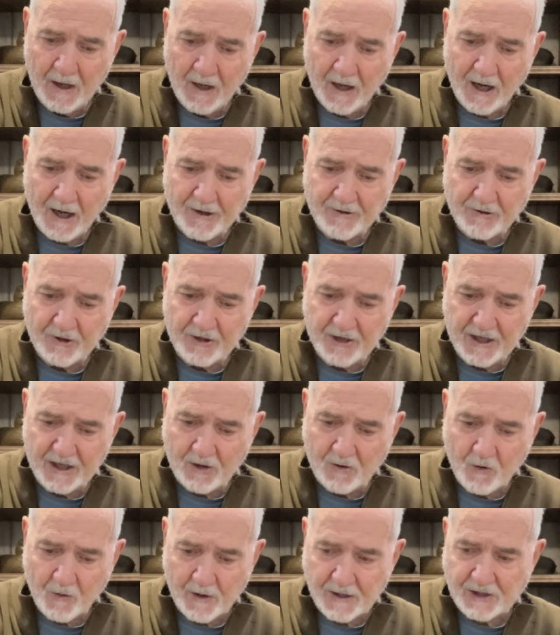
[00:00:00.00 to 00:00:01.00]
on your
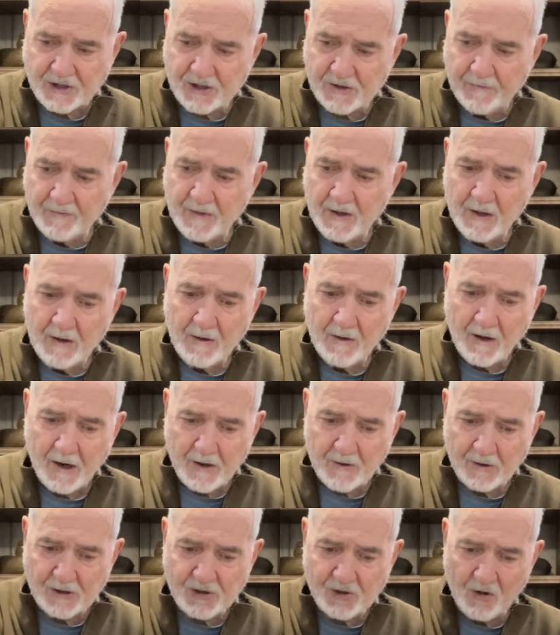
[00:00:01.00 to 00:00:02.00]
decoys. I
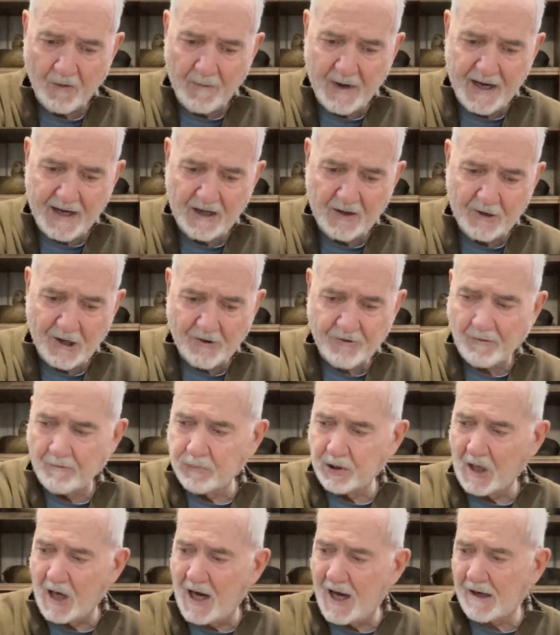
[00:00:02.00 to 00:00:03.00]
also made another
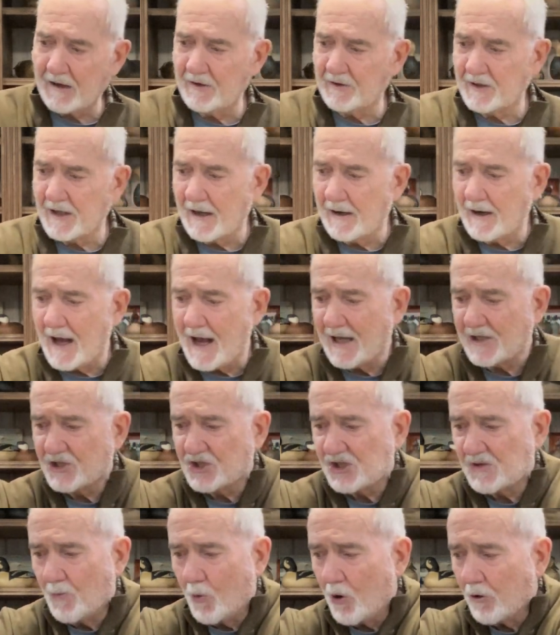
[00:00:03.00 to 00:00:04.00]
block that has
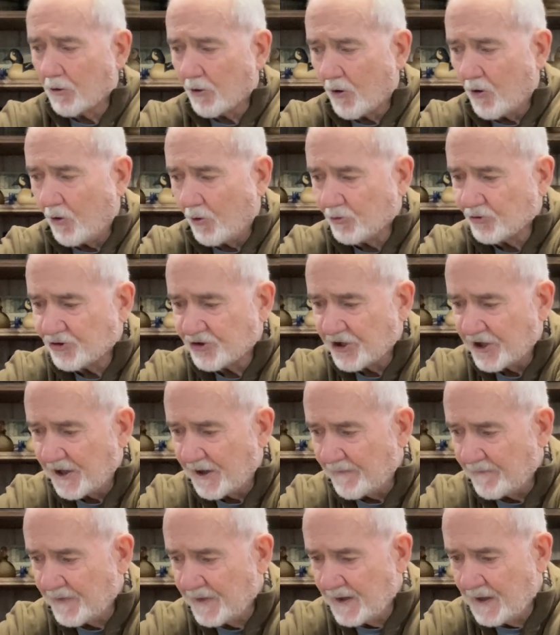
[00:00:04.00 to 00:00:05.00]
smaller holes in
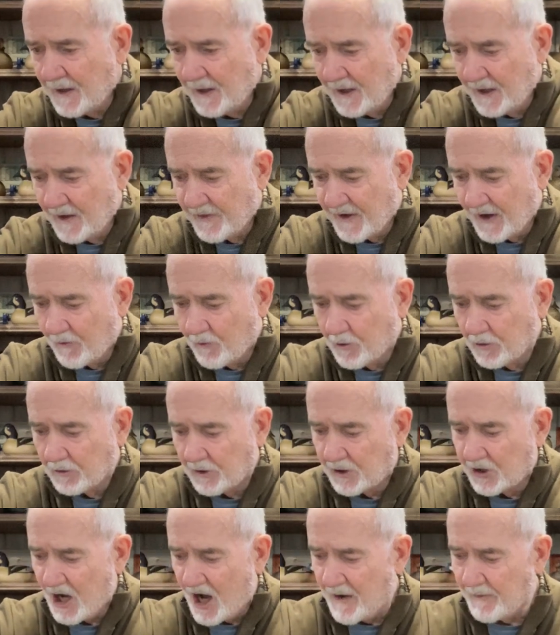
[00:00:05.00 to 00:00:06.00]
it that
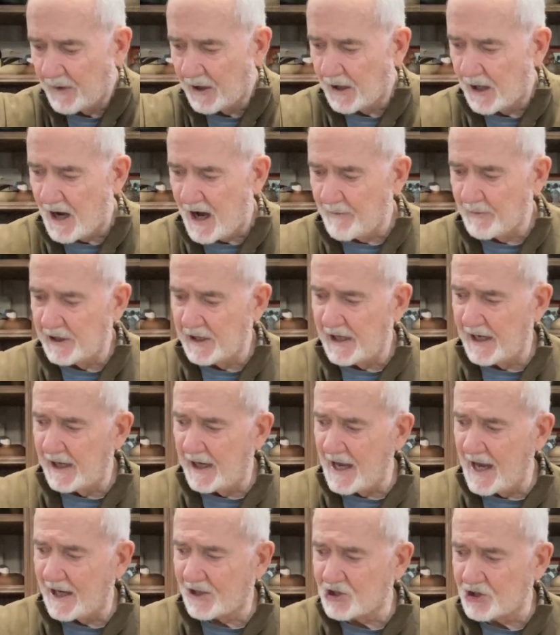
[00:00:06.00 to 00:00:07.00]
will accommodate
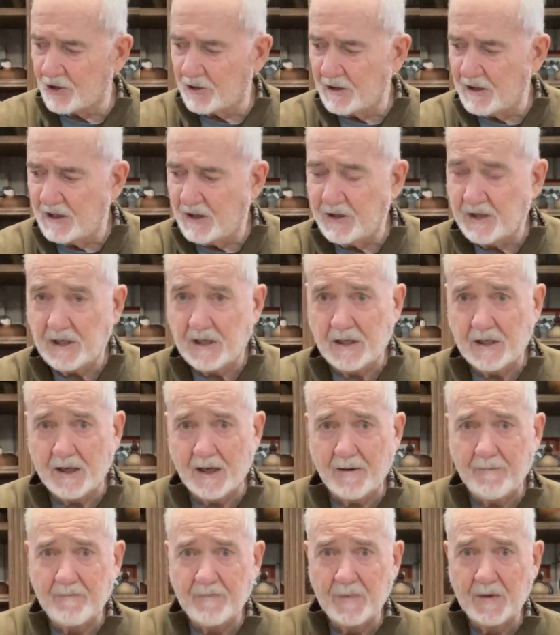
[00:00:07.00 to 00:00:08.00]
actually
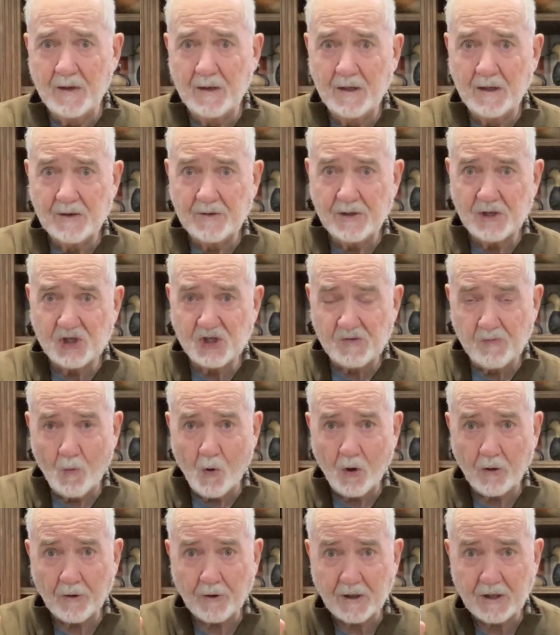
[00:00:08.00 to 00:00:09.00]
the
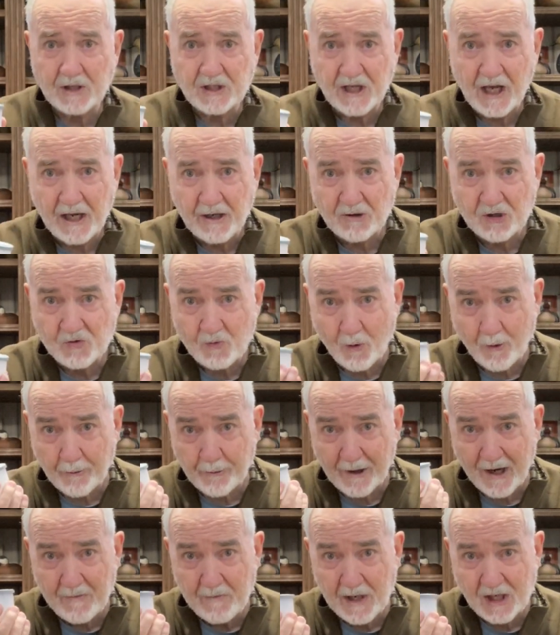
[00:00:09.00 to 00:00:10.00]
smaller containers where
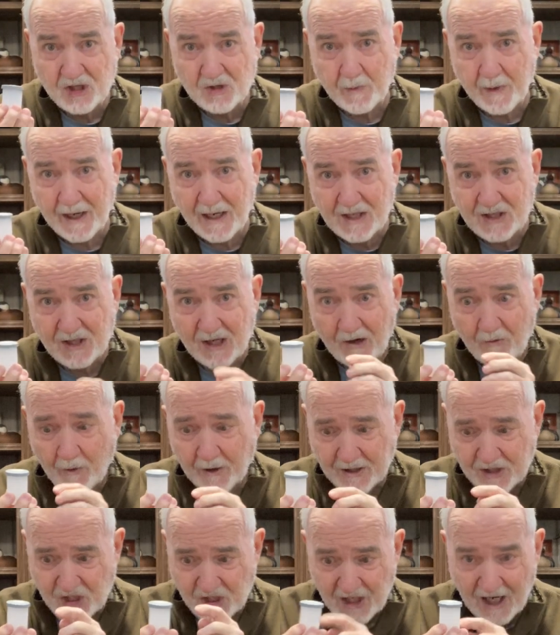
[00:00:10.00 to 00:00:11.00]
when I mix paints and I
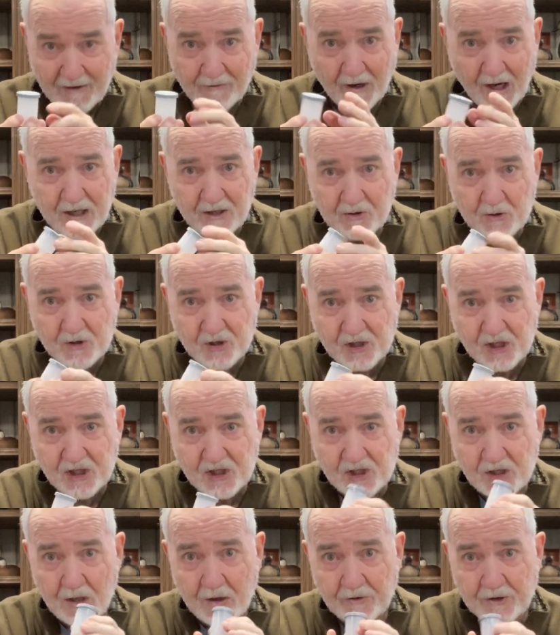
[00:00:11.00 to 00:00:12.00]
want to save it, I use
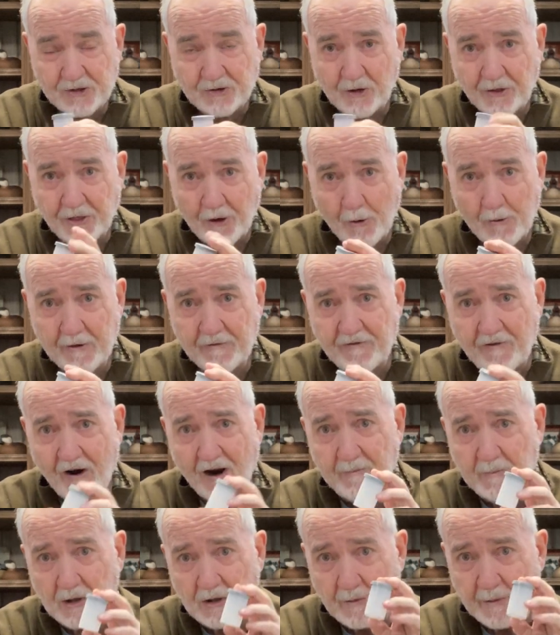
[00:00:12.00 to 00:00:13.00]
these are
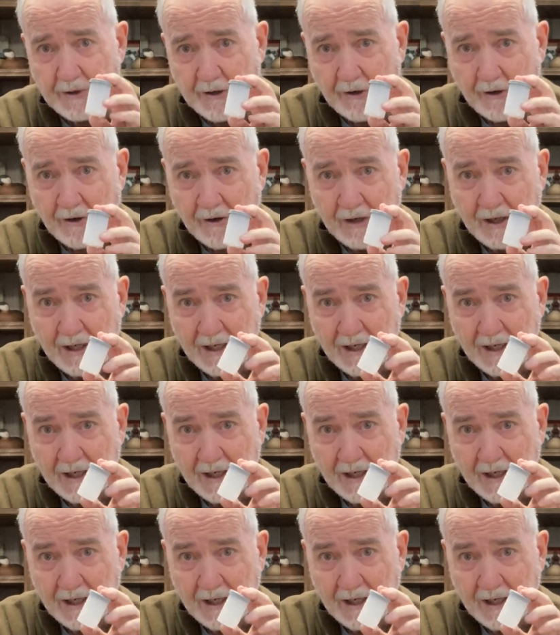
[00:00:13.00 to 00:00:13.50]
35 millimeter